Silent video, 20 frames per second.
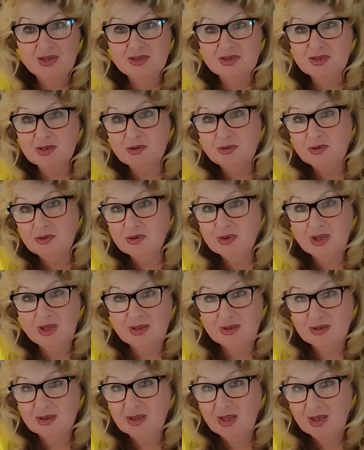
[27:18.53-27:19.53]
So you
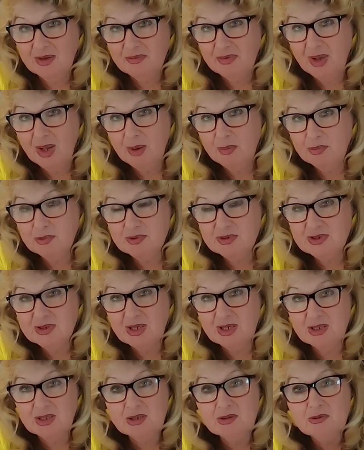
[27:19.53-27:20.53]
can have apple
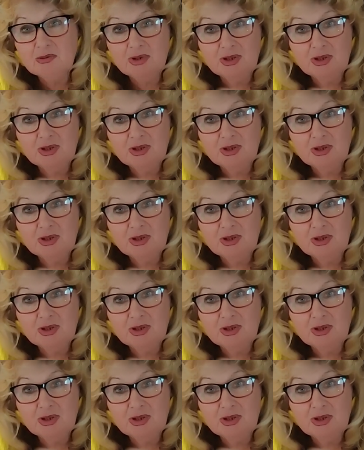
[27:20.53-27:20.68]
cider.